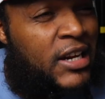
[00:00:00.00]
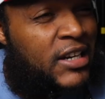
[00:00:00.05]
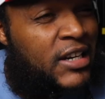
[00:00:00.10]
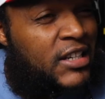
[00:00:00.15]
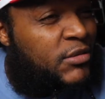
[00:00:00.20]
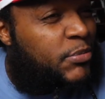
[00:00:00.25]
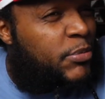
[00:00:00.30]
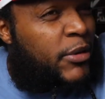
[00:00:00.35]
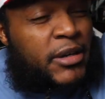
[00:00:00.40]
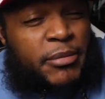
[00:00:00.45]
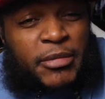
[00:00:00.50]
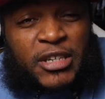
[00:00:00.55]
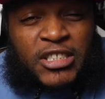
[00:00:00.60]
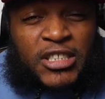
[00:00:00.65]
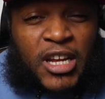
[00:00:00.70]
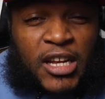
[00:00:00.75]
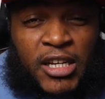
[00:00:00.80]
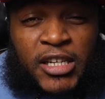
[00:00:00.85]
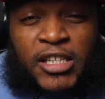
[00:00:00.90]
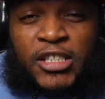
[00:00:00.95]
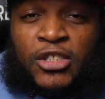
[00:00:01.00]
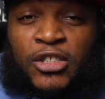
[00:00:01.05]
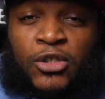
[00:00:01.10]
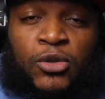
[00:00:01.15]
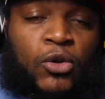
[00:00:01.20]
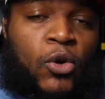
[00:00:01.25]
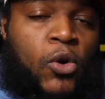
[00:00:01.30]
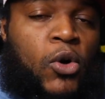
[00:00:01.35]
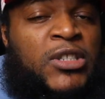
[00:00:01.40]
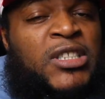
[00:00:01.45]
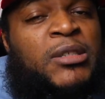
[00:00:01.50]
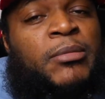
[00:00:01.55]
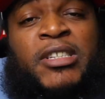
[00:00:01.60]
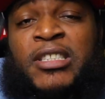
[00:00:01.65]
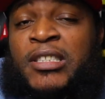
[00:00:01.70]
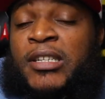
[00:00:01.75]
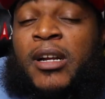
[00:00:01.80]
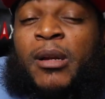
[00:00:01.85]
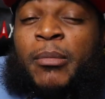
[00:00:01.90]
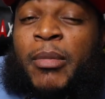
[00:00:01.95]
This is pretty much all I listen to. Of course, I'm
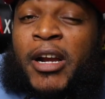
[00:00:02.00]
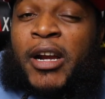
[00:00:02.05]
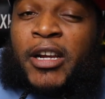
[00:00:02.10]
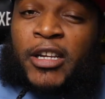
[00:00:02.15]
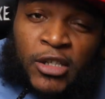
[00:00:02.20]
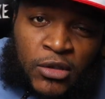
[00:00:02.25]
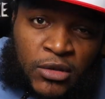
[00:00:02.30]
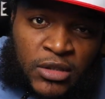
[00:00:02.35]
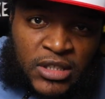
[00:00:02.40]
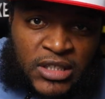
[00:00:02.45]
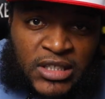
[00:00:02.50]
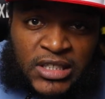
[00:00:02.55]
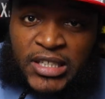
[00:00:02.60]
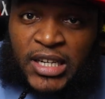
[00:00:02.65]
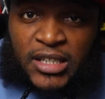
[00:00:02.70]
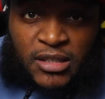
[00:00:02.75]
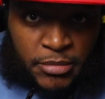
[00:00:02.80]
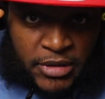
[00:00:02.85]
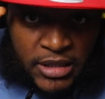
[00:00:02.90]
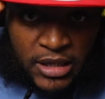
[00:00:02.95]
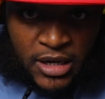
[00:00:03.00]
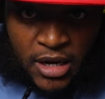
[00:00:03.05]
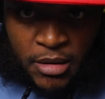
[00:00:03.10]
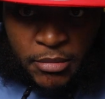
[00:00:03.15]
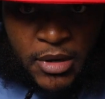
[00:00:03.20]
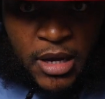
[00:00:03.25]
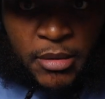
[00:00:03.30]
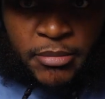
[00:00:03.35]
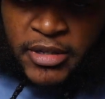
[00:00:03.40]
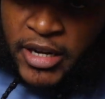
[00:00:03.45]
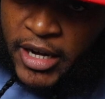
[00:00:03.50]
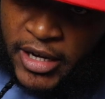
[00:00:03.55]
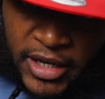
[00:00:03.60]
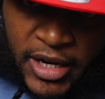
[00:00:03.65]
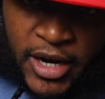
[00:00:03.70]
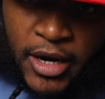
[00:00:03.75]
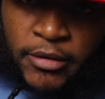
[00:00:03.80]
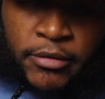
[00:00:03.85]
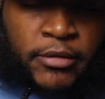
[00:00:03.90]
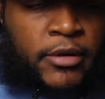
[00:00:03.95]
listening to everybody in Houston because that's me. I'm, I'm
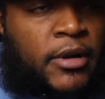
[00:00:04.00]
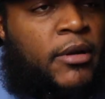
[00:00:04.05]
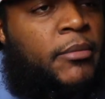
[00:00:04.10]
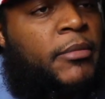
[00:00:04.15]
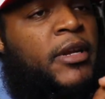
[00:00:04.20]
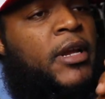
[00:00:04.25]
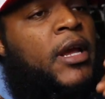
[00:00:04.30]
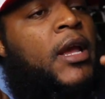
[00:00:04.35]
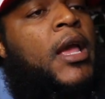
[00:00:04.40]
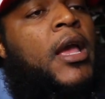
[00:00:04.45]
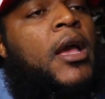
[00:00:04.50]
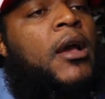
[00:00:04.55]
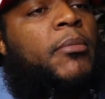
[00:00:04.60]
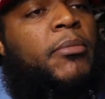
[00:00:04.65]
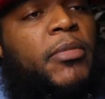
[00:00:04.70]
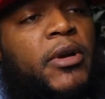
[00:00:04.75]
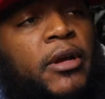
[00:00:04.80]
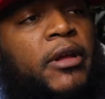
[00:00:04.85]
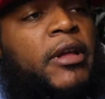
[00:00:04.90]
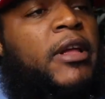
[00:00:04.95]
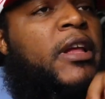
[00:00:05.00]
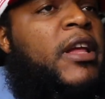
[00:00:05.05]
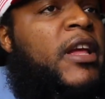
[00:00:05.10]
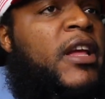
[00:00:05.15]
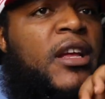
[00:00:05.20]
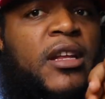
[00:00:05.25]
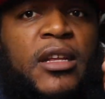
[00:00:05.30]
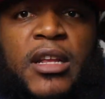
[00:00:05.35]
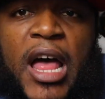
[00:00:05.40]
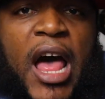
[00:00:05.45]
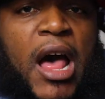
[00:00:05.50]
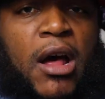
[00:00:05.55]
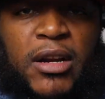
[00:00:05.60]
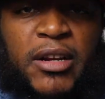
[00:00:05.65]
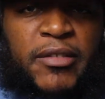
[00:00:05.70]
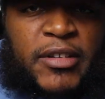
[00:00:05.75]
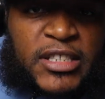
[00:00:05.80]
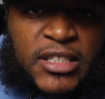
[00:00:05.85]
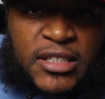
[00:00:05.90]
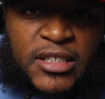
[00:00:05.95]
dedicated, you know what I mean? But I
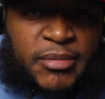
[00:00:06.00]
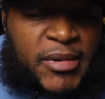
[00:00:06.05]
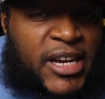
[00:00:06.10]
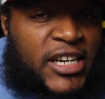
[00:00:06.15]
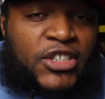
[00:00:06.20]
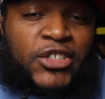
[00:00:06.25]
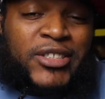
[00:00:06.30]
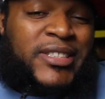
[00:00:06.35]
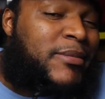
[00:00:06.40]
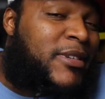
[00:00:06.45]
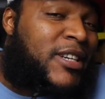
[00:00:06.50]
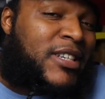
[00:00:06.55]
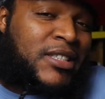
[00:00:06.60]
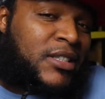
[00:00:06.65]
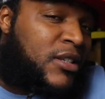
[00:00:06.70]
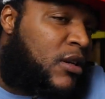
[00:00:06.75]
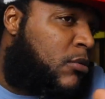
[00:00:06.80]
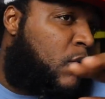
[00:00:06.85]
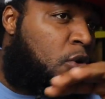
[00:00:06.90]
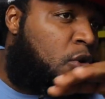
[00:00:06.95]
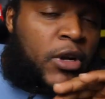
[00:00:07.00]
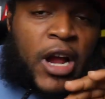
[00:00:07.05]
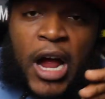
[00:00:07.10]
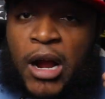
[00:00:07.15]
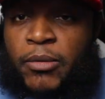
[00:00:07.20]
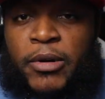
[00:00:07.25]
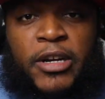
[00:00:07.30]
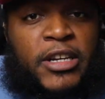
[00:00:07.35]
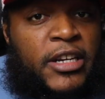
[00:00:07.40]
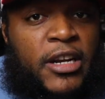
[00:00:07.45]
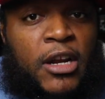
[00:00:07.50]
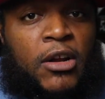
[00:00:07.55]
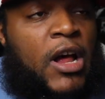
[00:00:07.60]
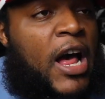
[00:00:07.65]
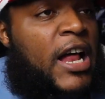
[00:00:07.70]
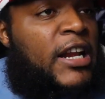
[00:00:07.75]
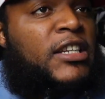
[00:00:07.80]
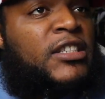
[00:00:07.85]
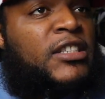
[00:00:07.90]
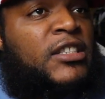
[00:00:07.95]
don't even listen to mainstream niggas no more. I really don't.
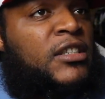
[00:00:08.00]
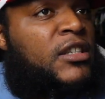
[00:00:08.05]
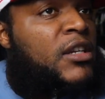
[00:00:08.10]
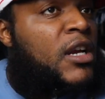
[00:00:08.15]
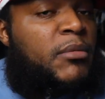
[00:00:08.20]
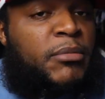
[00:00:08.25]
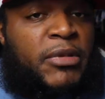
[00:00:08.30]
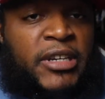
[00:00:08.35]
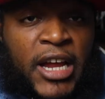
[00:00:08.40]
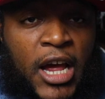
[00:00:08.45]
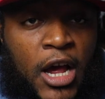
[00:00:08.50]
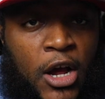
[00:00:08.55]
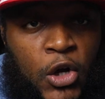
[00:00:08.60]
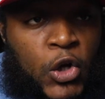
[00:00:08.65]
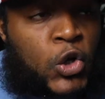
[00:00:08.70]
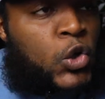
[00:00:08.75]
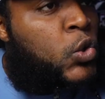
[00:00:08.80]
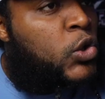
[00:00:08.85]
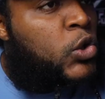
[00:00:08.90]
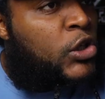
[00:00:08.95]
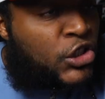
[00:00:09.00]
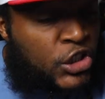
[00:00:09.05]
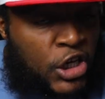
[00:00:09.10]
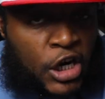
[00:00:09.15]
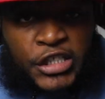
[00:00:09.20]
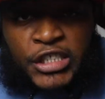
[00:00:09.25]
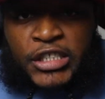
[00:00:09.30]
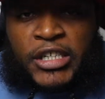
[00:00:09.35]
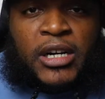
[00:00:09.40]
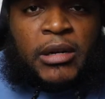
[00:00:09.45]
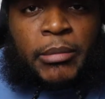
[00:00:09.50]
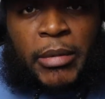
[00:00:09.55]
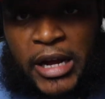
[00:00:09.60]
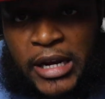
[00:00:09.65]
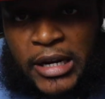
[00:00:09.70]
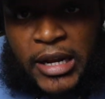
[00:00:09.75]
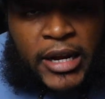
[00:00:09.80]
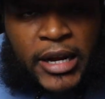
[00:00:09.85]
I listen to nothing but Calhoun and Church and everybody.